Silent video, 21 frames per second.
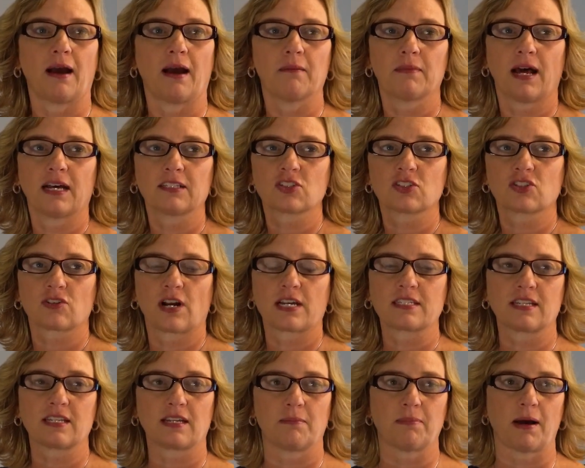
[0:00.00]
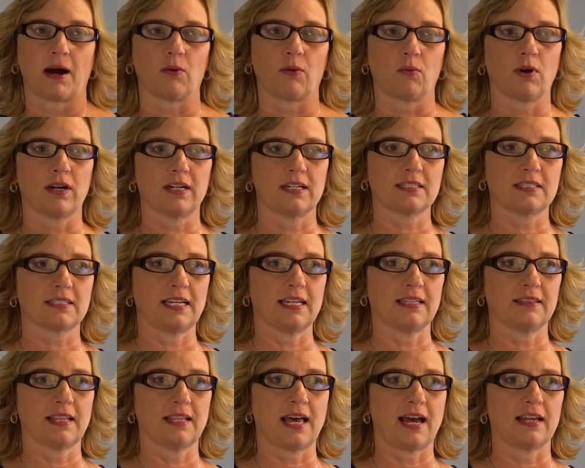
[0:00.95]
I'm not stressing about what is
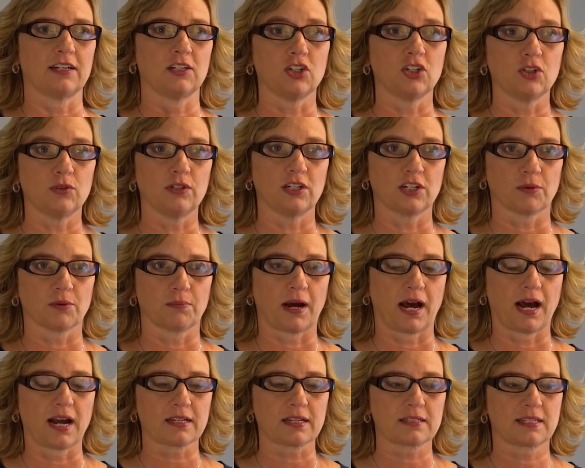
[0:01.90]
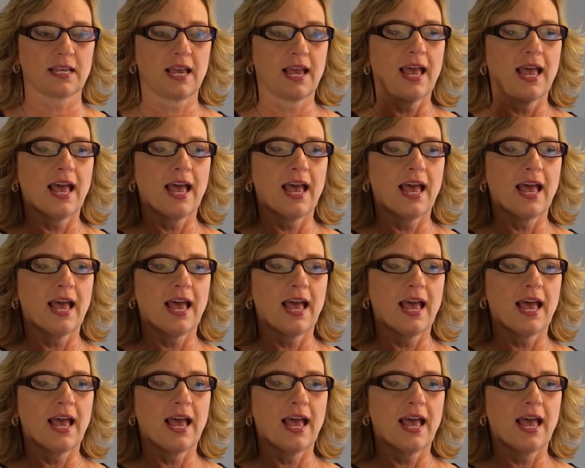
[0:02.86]
in that New Year box.